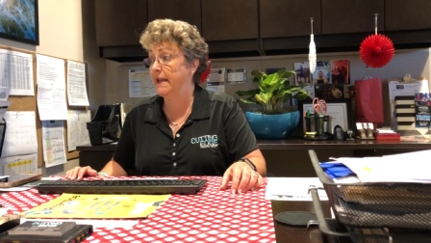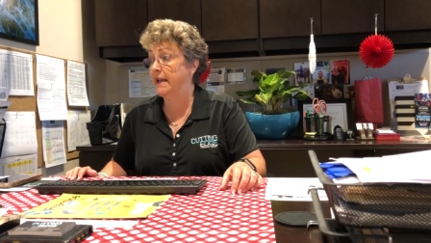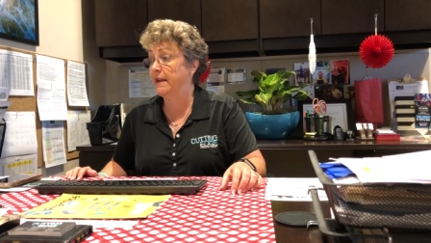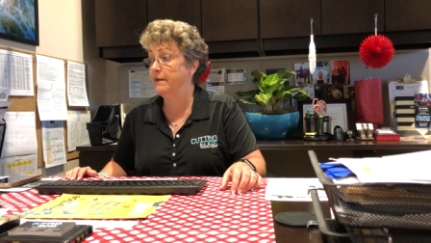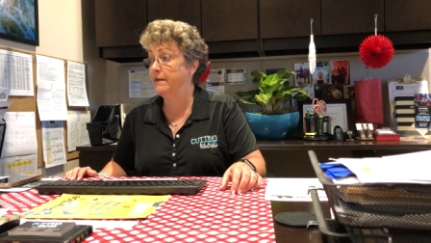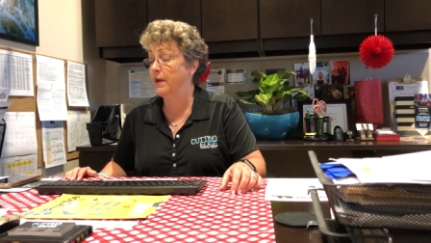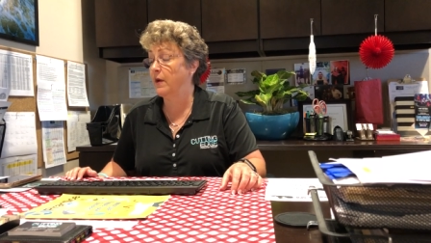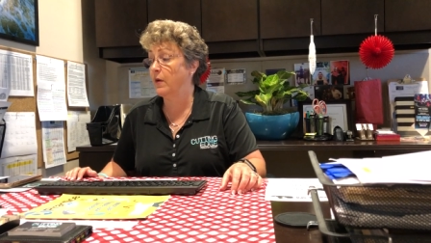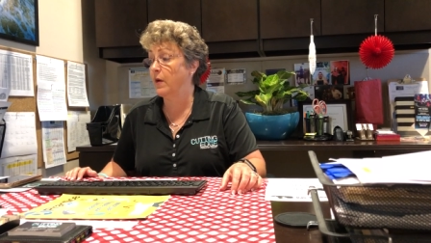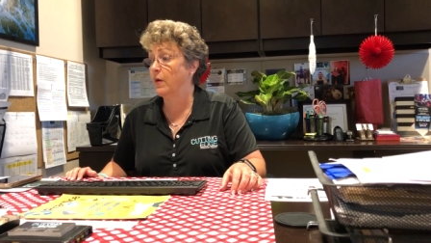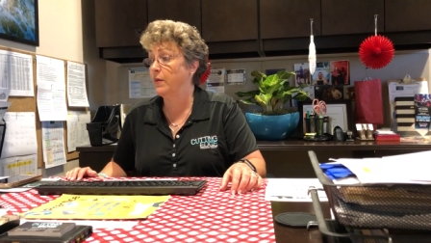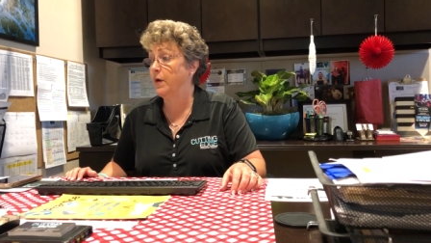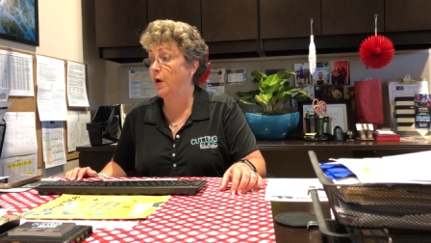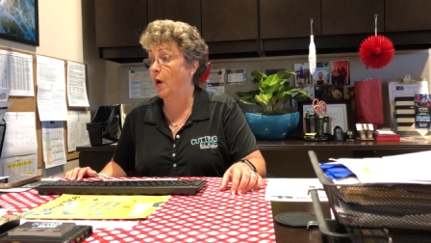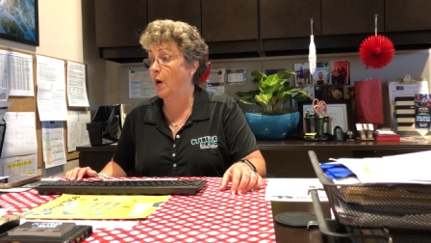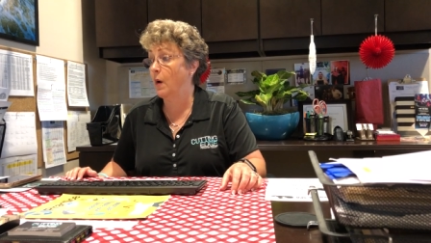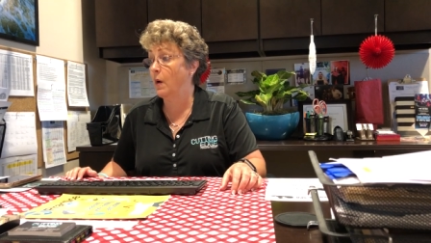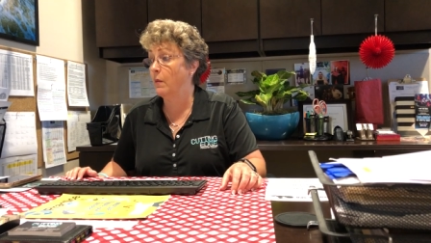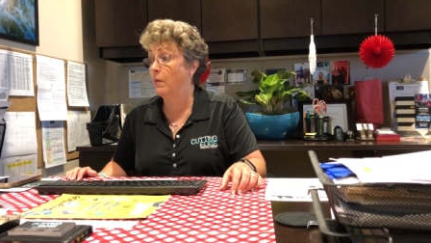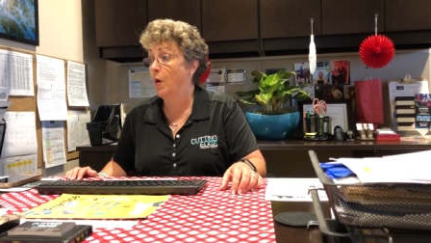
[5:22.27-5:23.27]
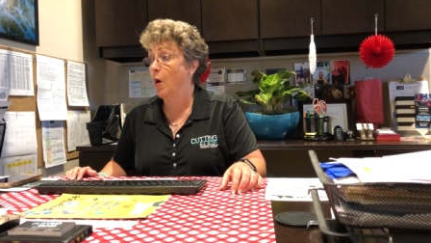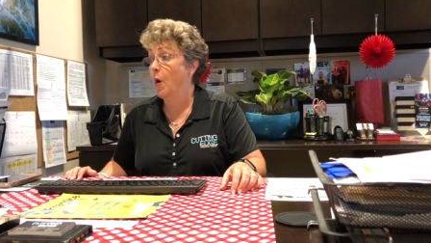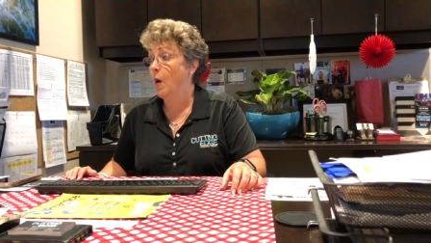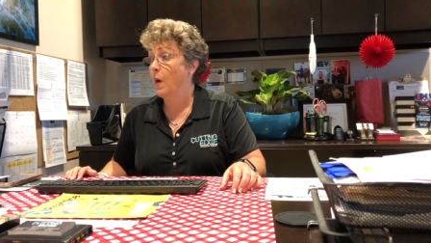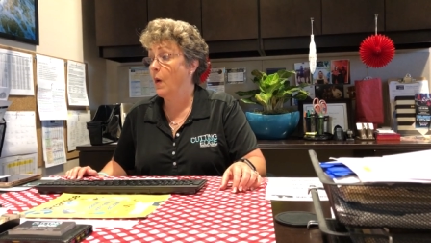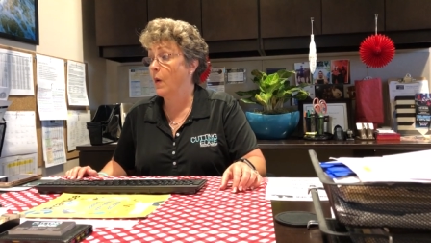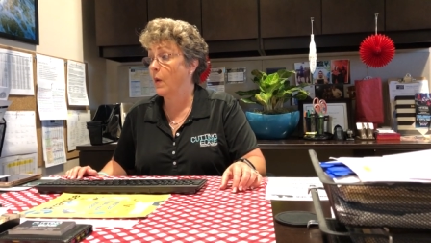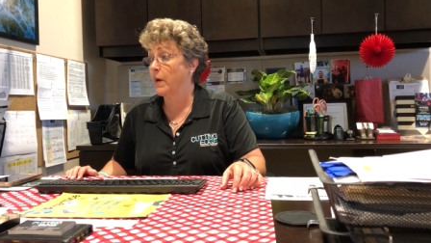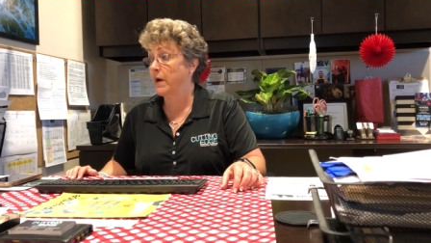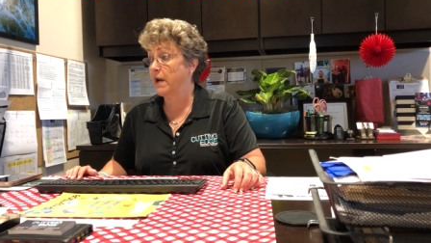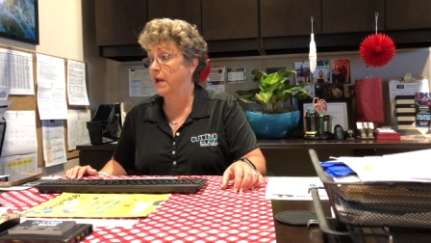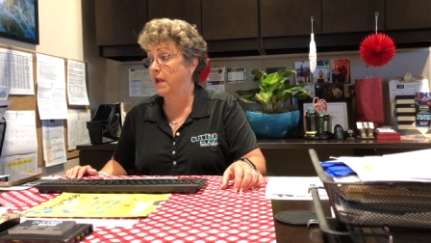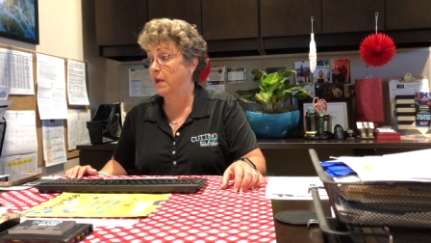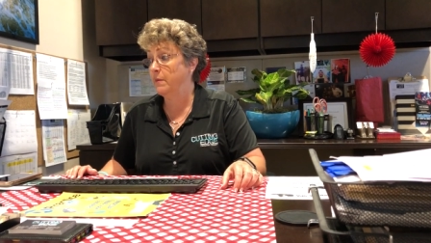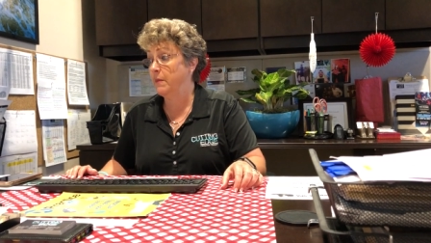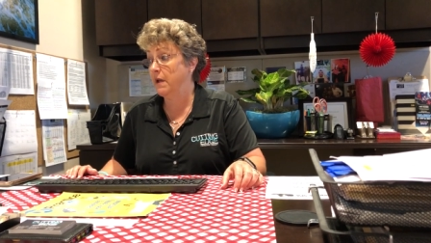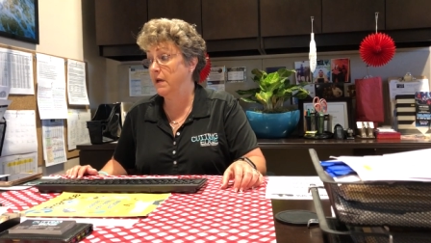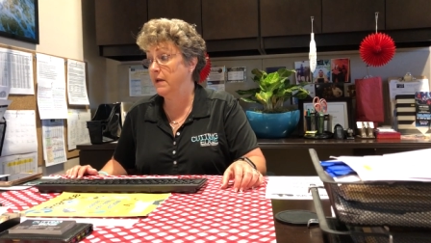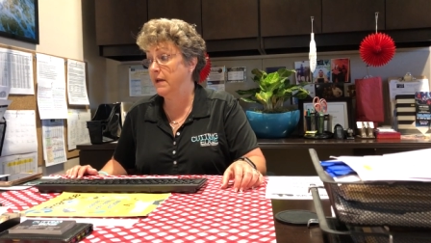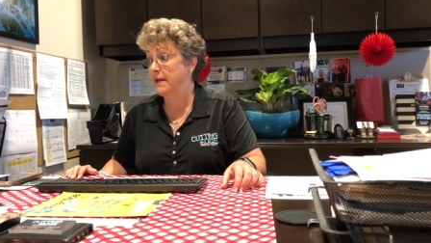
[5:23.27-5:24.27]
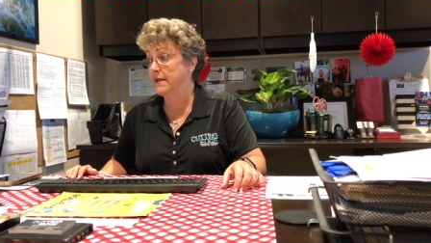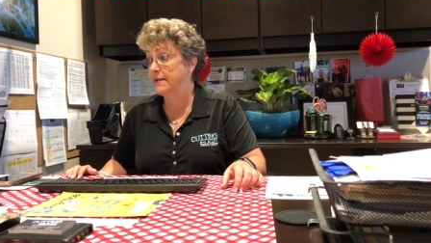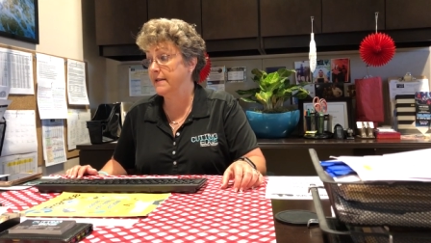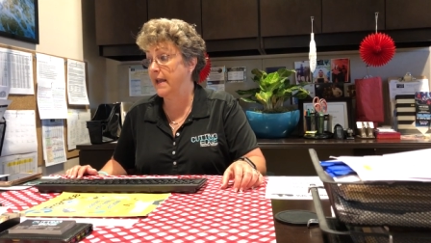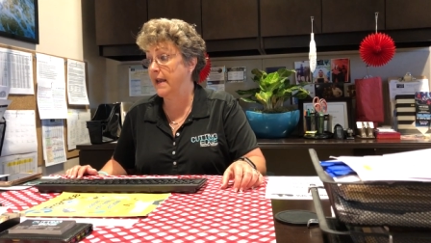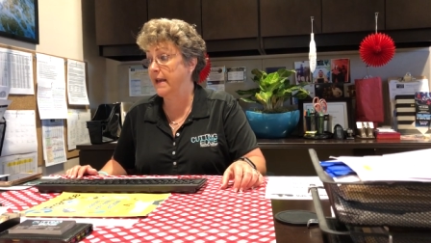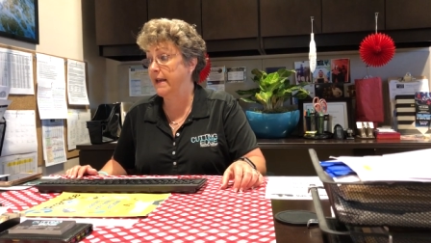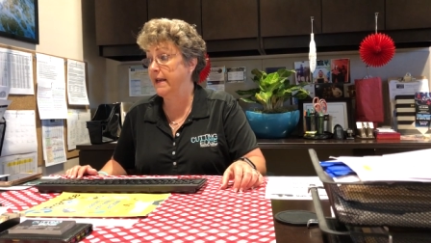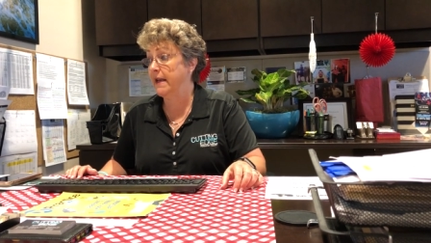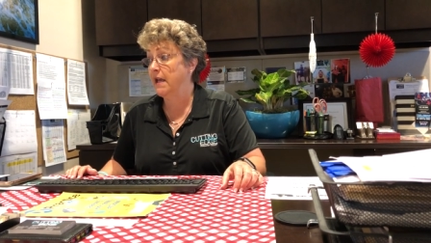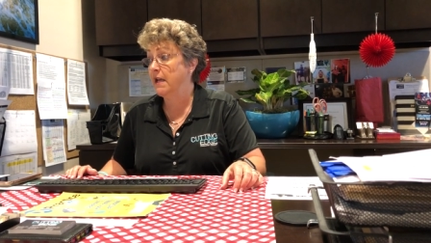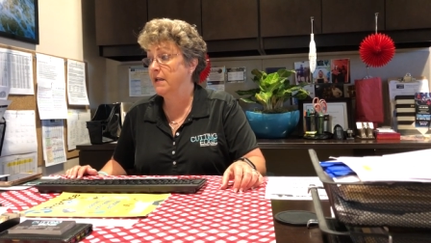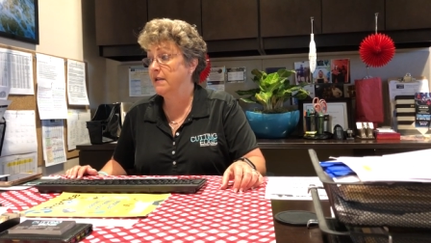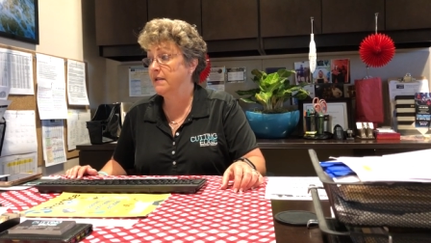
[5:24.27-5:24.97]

in their own home or in a community setting,